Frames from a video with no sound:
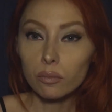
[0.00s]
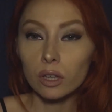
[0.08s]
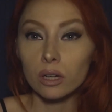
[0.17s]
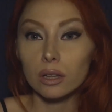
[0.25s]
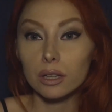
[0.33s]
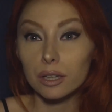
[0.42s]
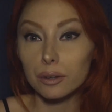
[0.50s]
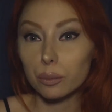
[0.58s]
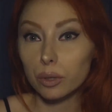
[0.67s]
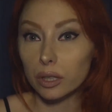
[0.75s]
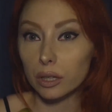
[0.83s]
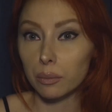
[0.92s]
I think it
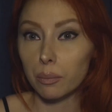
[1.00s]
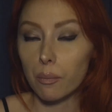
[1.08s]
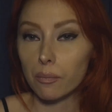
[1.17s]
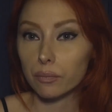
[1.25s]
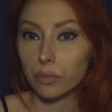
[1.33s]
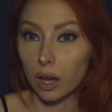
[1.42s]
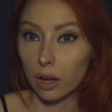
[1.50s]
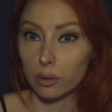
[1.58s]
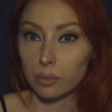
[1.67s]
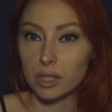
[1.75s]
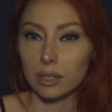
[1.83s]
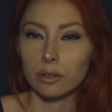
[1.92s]
really
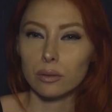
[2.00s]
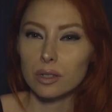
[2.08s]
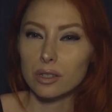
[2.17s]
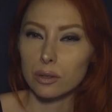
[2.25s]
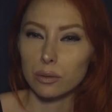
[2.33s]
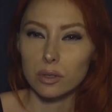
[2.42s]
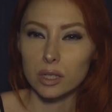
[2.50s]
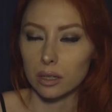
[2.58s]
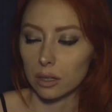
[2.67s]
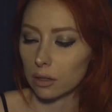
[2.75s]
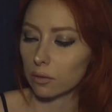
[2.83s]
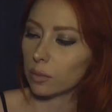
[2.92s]
helps. I know it's so
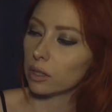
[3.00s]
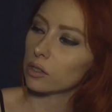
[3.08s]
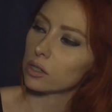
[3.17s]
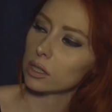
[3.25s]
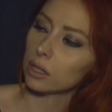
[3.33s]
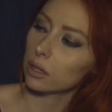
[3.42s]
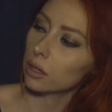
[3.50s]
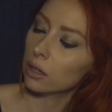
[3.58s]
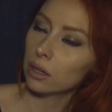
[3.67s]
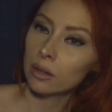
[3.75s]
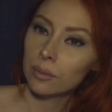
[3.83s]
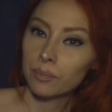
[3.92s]
silly of me just like
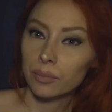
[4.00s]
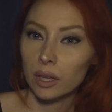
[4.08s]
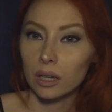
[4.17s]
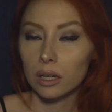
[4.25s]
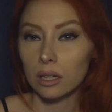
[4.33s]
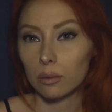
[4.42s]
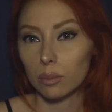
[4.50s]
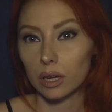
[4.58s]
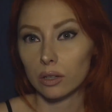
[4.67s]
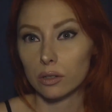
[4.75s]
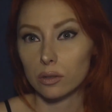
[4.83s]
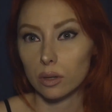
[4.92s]
eating
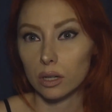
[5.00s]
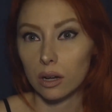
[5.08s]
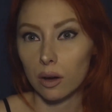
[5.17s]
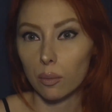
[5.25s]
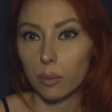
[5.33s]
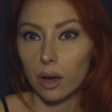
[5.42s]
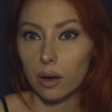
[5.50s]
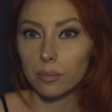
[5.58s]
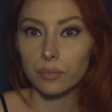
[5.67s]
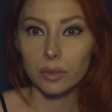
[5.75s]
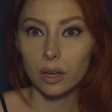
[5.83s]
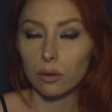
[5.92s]
pickles right now, but
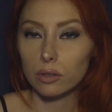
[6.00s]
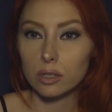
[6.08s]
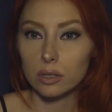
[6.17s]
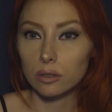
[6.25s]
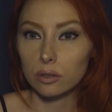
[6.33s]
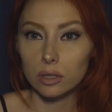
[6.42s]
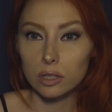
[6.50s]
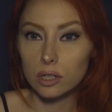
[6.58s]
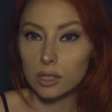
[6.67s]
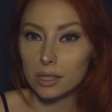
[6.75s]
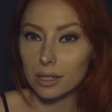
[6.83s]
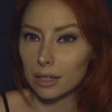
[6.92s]
I was literally
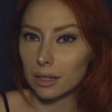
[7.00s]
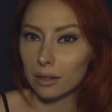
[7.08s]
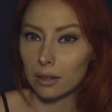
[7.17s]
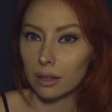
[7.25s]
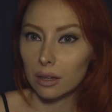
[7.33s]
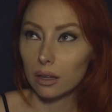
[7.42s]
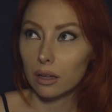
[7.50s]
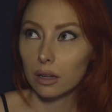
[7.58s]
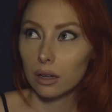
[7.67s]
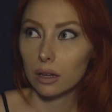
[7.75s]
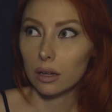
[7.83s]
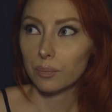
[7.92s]
just sitting
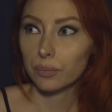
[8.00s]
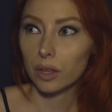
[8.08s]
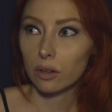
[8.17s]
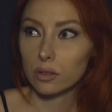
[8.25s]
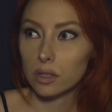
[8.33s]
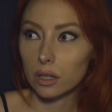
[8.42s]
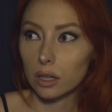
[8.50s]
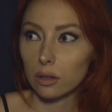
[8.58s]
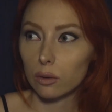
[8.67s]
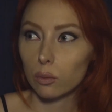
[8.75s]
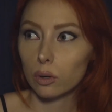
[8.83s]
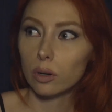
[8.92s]
and I was like,
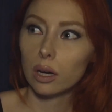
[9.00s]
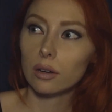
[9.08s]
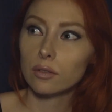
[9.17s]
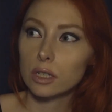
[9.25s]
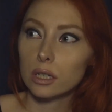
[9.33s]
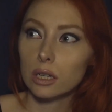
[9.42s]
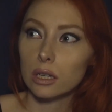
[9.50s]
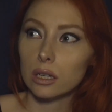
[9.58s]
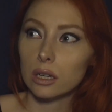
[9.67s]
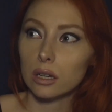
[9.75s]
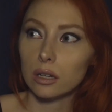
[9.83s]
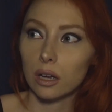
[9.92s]
what do I have to
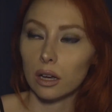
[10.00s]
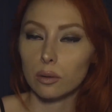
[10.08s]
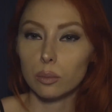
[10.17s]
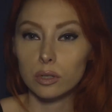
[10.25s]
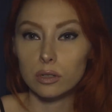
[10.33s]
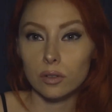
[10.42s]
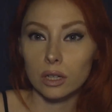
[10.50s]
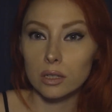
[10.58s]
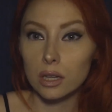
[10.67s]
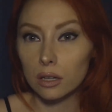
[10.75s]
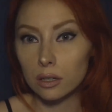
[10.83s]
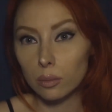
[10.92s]
eat? And I had a bunch of
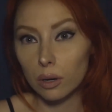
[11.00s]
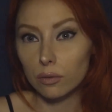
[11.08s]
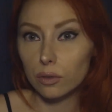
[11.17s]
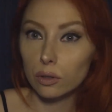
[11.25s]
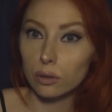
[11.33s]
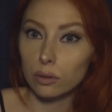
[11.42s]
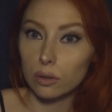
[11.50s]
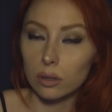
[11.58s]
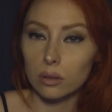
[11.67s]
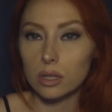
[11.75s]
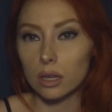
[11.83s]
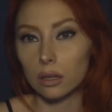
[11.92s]
anxiety about food, and I
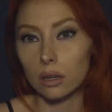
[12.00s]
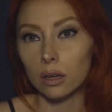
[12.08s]
was like,